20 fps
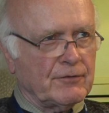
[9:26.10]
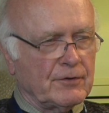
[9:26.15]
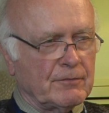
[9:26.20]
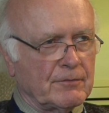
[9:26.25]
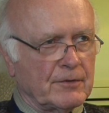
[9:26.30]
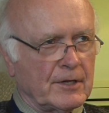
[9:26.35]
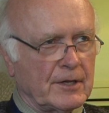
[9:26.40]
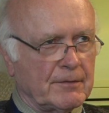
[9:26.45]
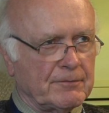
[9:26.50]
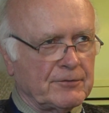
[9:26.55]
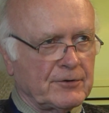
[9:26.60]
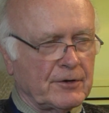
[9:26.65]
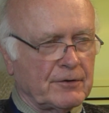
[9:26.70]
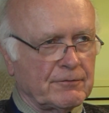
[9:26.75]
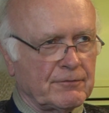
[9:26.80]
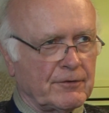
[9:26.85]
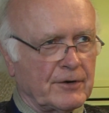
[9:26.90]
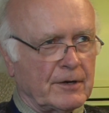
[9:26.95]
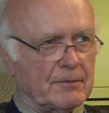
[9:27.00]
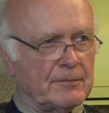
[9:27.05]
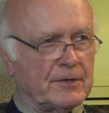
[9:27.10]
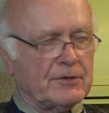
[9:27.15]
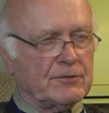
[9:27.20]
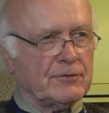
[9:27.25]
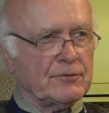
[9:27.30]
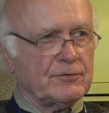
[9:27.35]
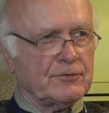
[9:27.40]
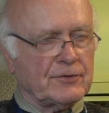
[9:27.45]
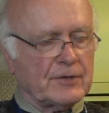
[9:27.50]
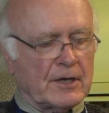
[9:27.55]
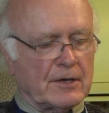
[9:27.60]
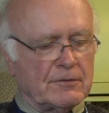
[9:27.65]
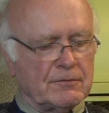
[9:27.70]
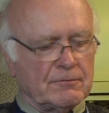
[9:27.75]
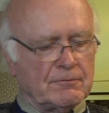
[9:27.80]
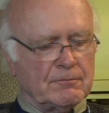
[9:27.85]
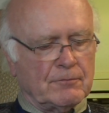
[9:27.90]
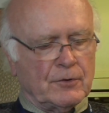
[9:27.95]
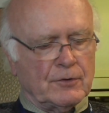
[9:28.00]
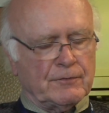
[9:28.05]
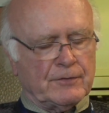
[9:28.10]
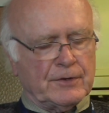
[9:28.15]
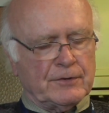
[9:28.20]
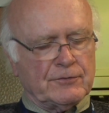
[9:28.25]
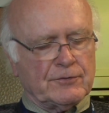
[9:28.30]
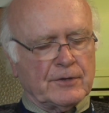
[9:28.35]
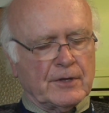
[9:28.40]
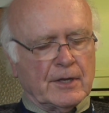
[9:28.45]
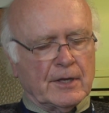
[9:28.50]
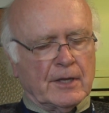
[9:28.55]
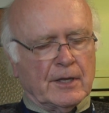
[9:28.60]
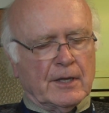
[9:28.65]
film clips are from. These are sound movies.